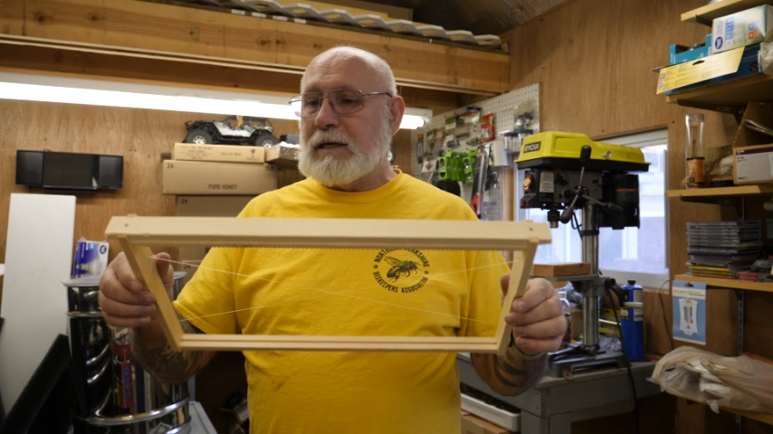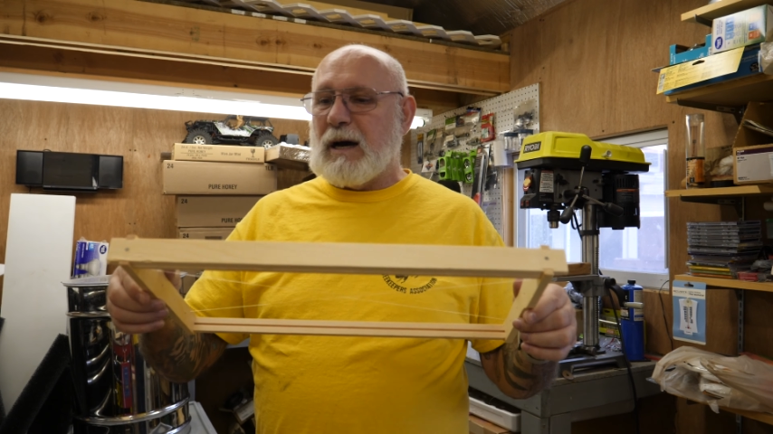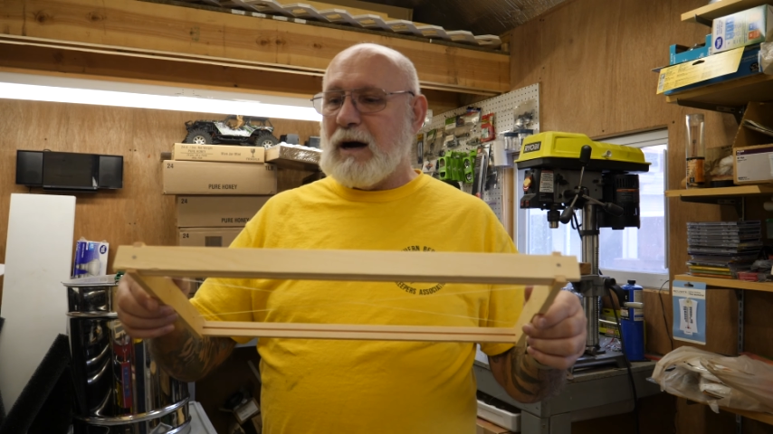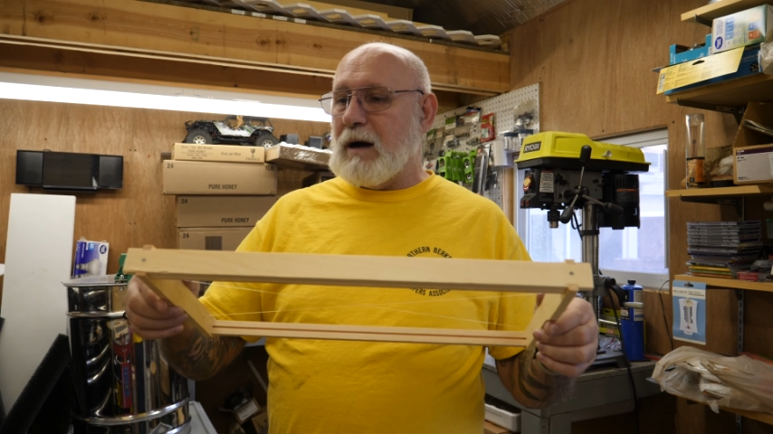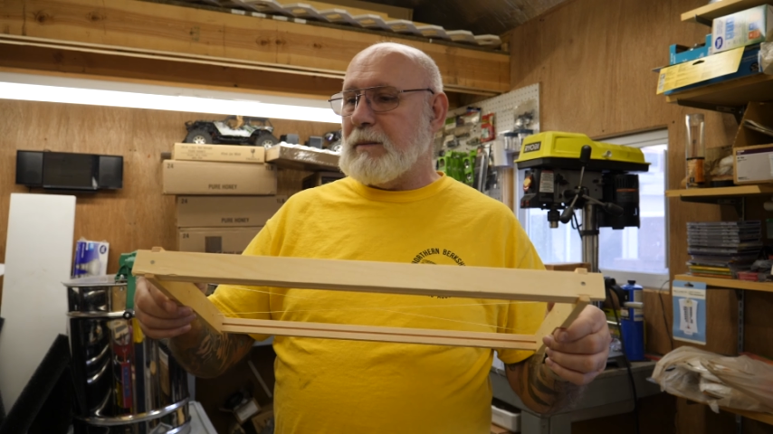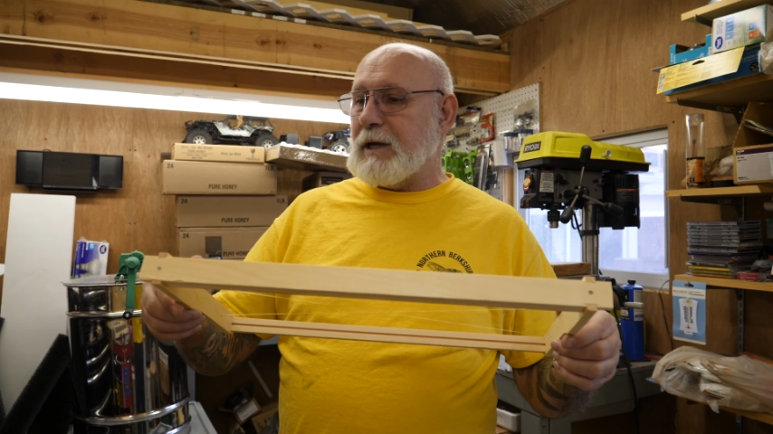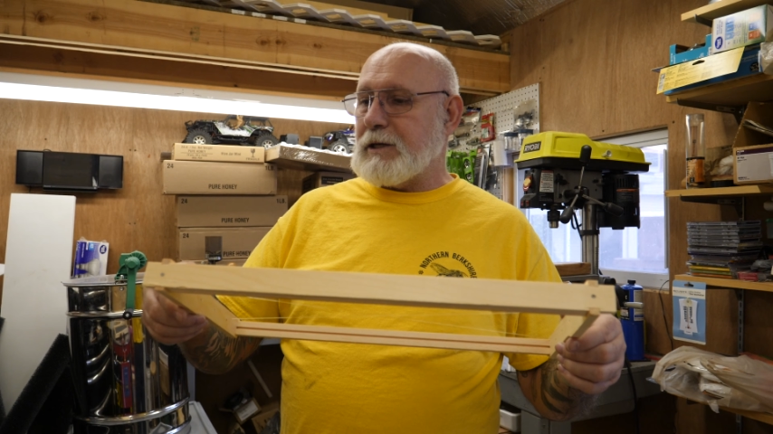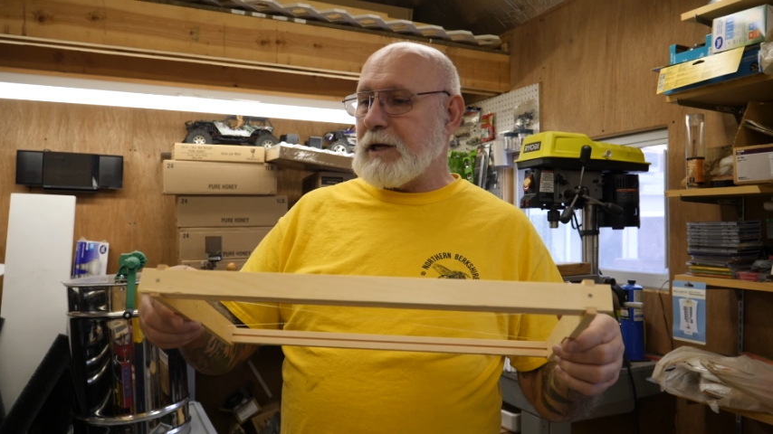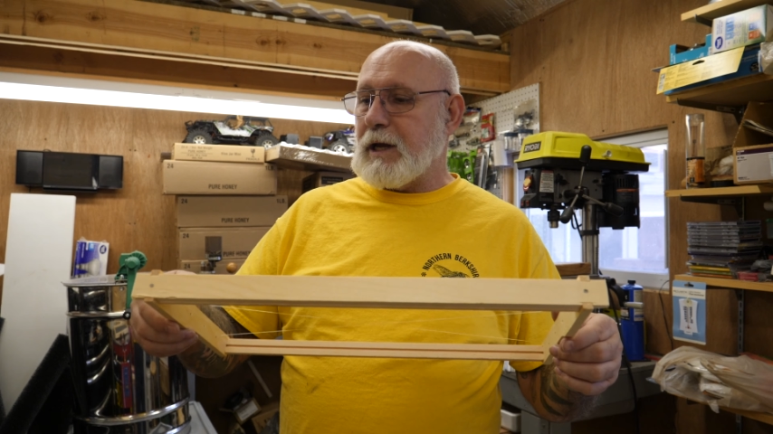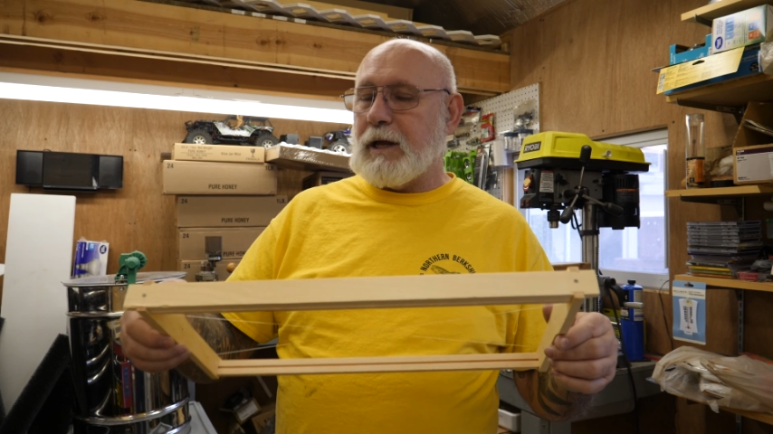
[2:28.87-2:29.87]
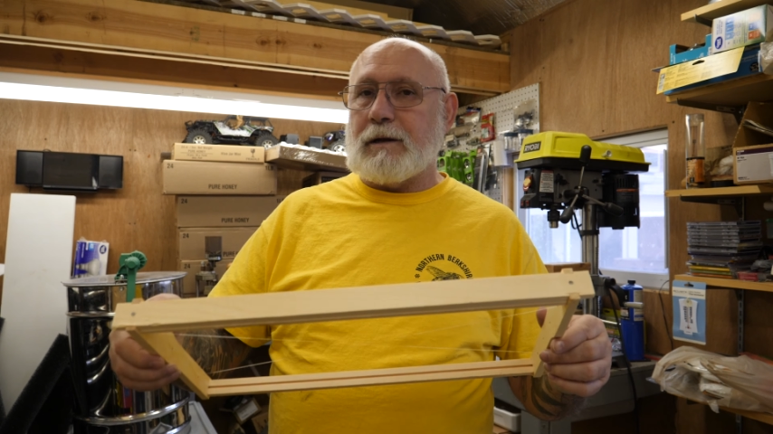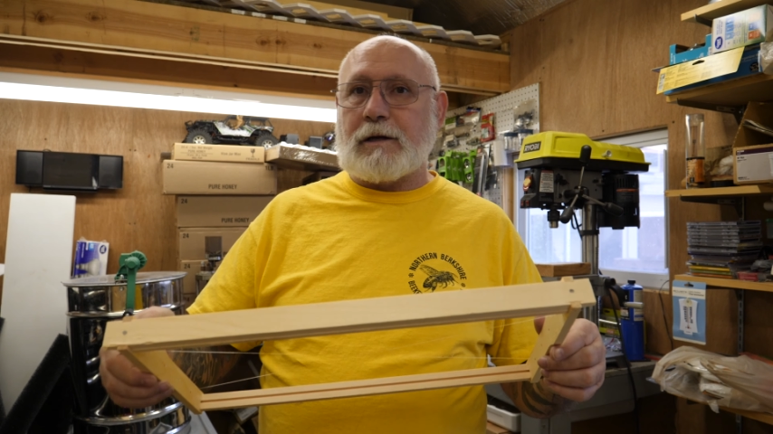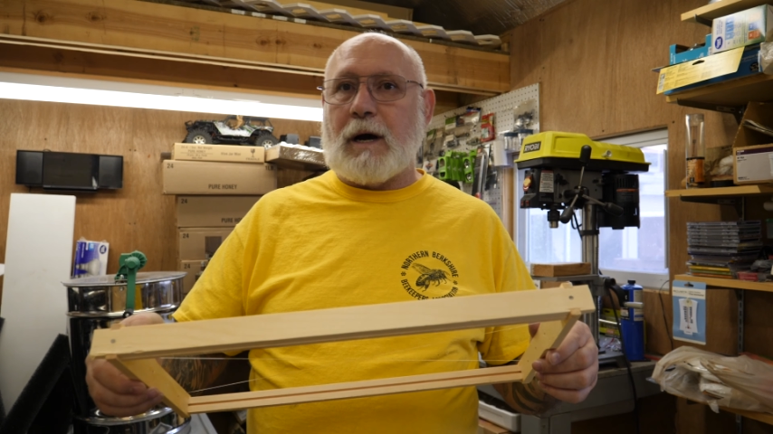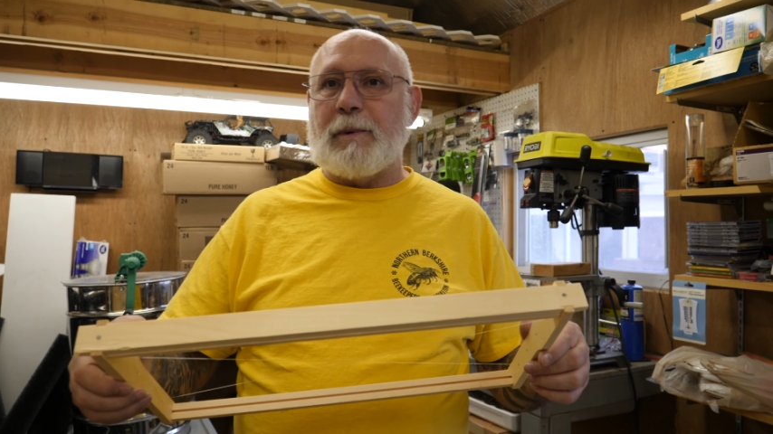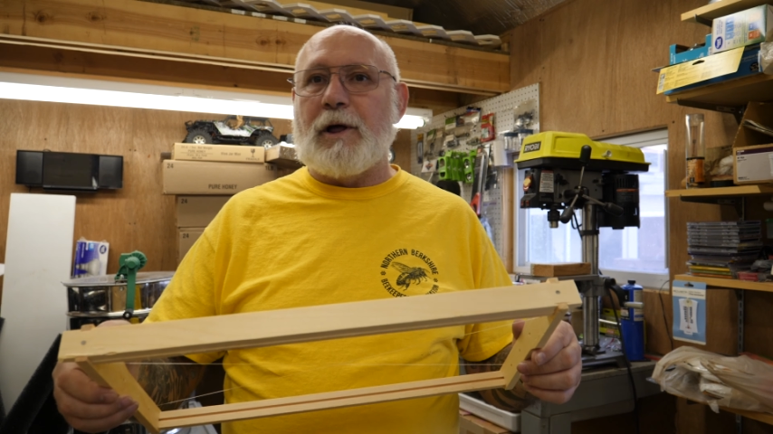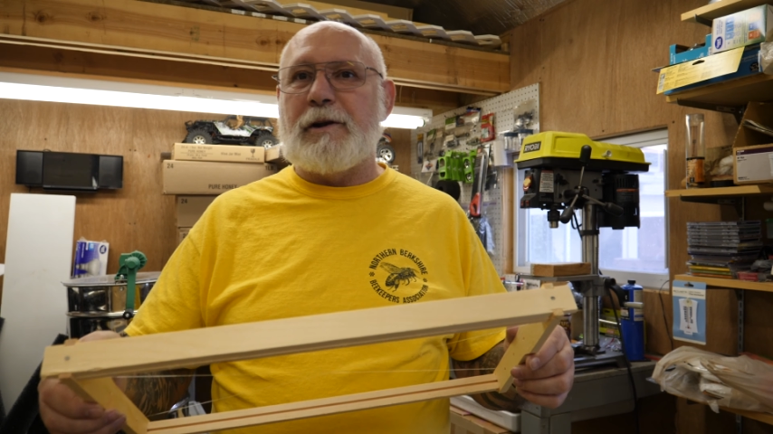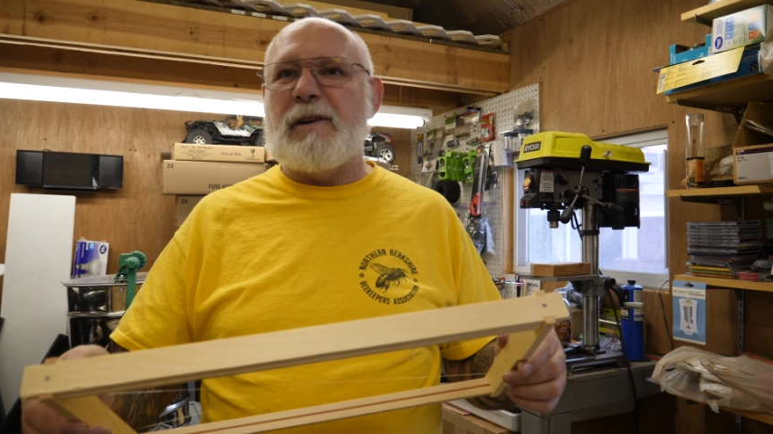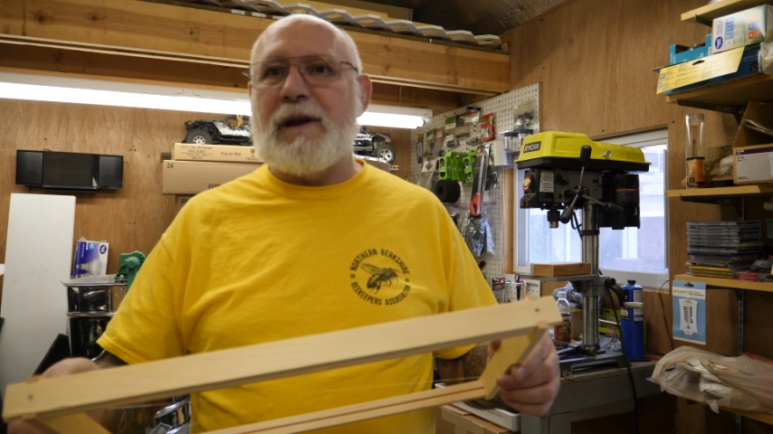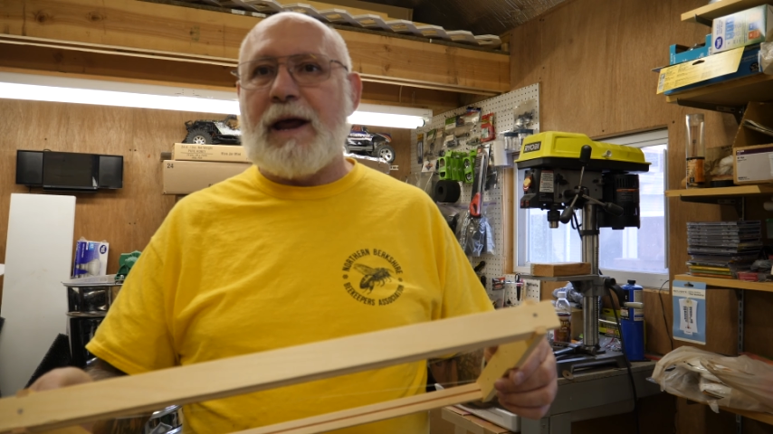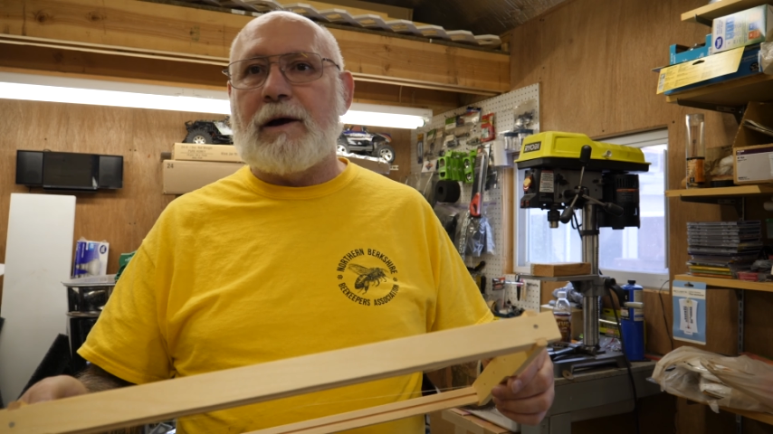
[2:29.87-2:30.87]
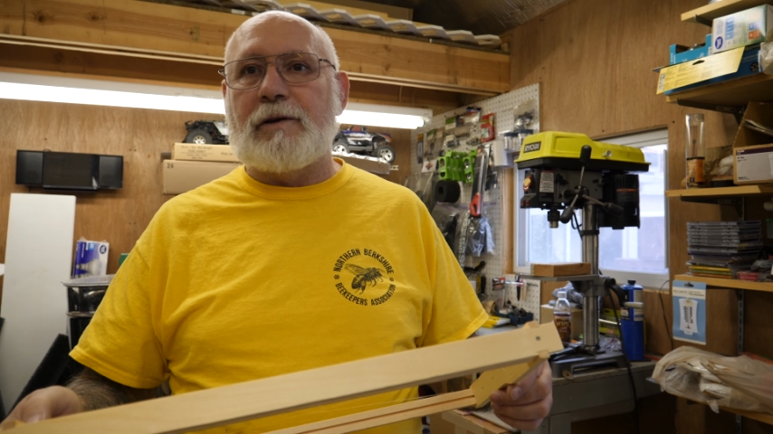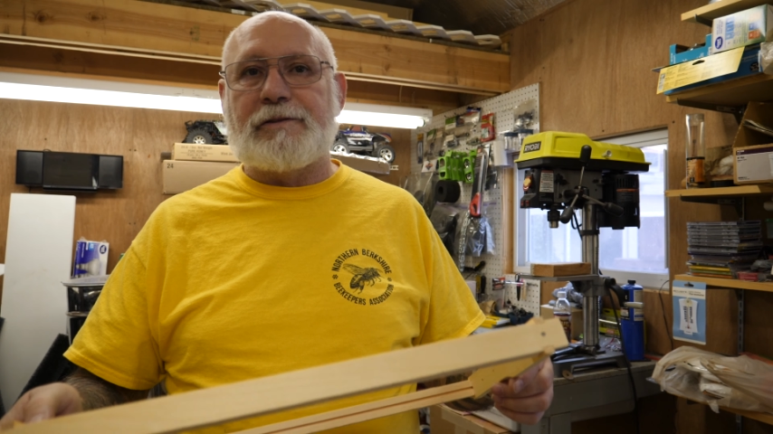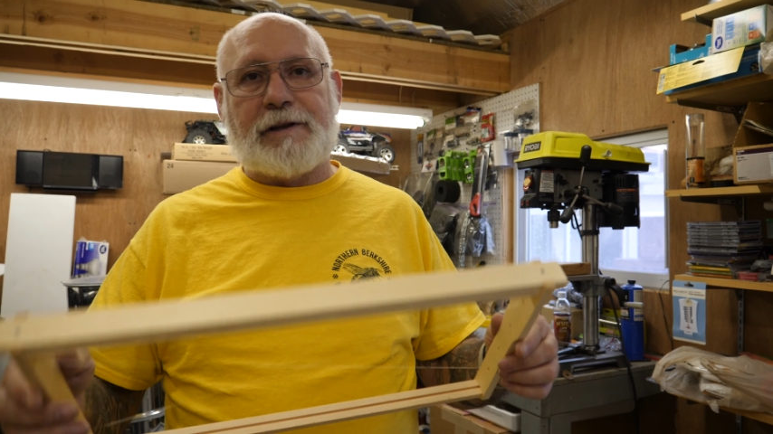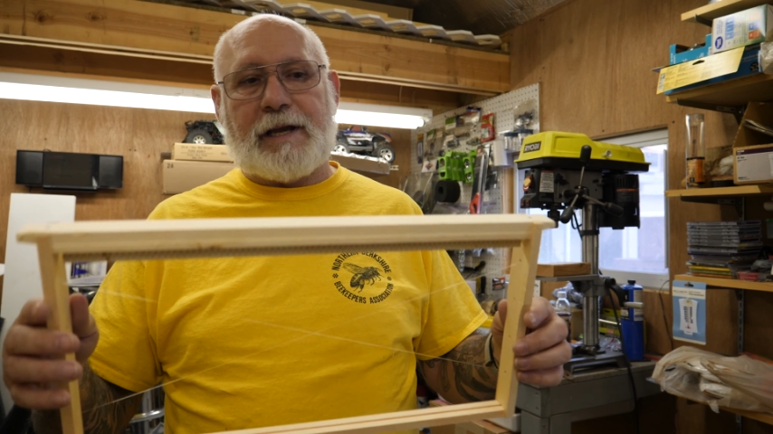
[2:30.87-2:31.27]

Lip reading: And you get a couple hundred nails